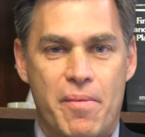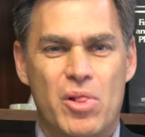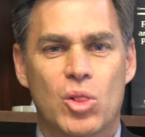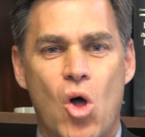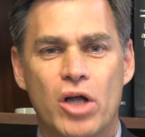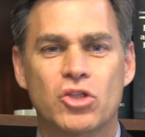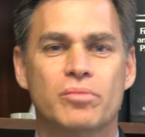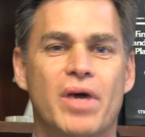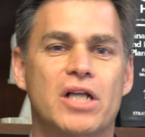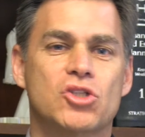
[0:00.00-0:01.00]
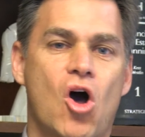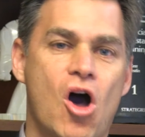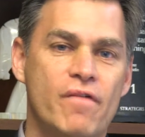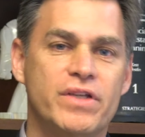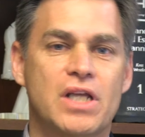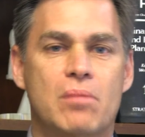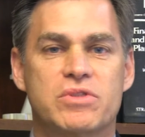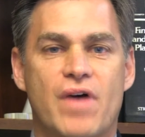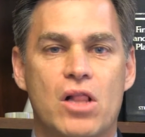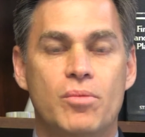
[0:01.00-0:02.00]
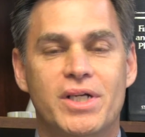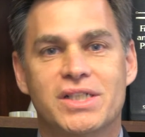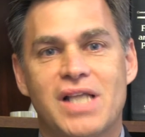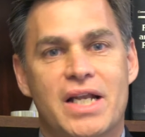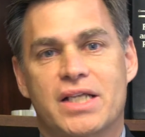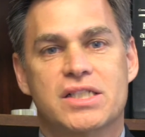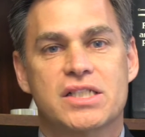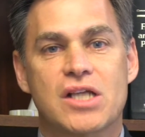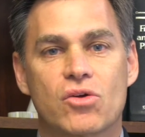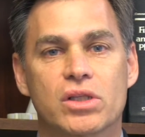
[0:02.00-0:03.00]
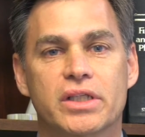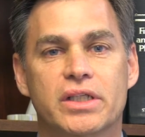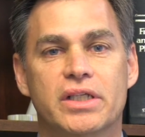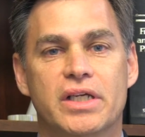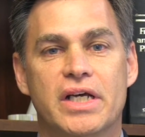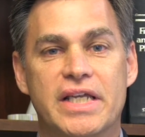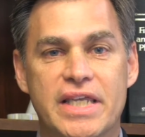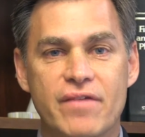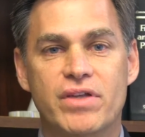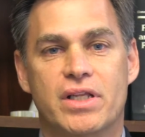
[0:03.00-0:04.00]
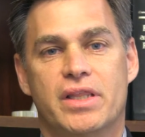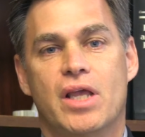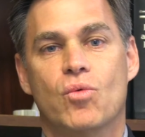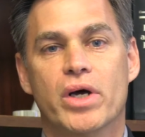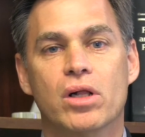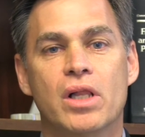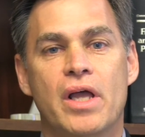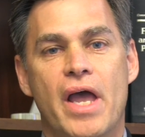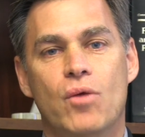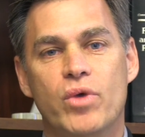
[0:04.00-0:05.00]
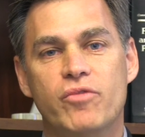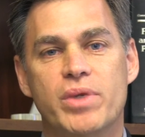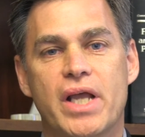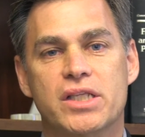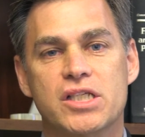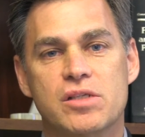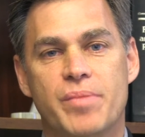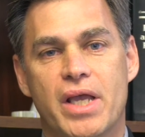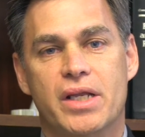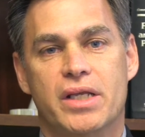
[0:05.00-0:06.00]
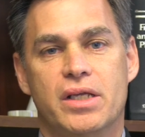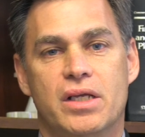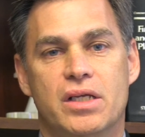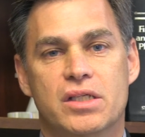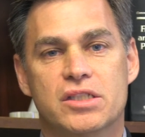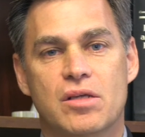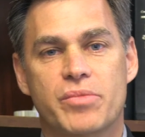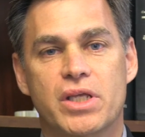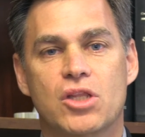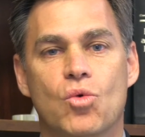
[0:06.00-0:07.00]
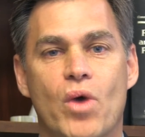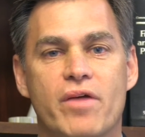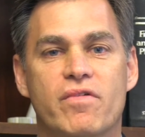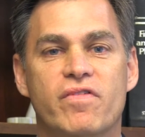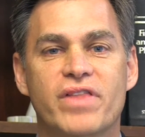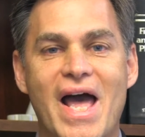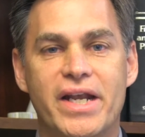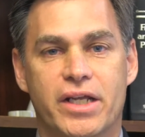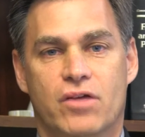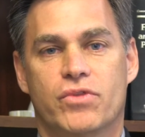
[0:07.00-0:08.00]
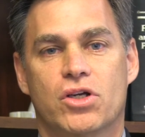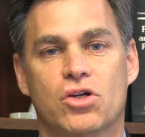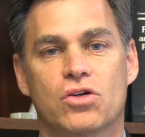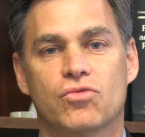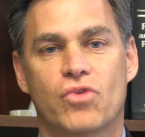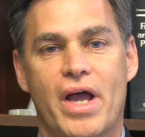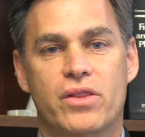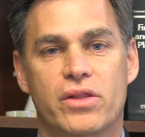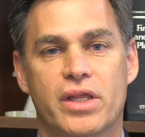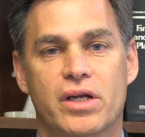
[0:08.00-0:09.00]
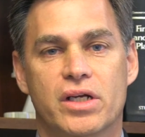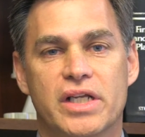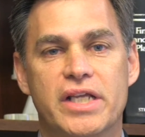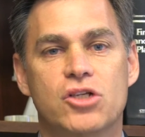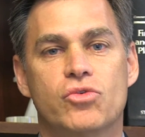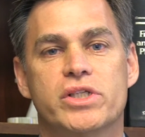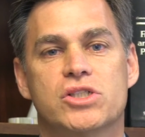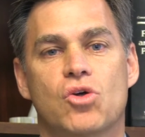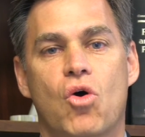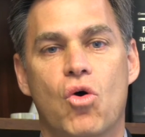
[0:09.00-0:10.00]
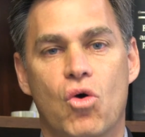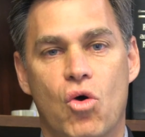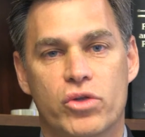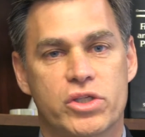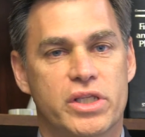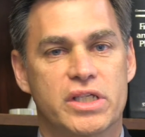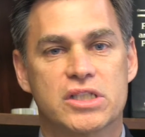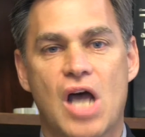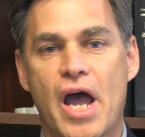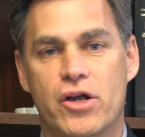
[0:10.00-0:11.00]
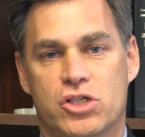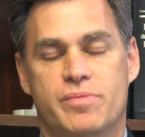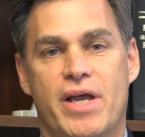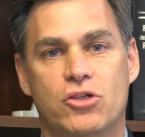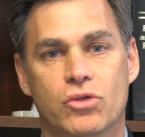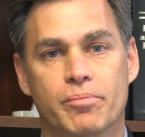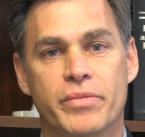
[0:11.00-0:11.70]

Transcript: Long-term bonds oftentimes follow, but it's not necessarily a given that they will. And we've been anticipating something in the way of a flattening of the curve rather than an increase to the entire spectrum.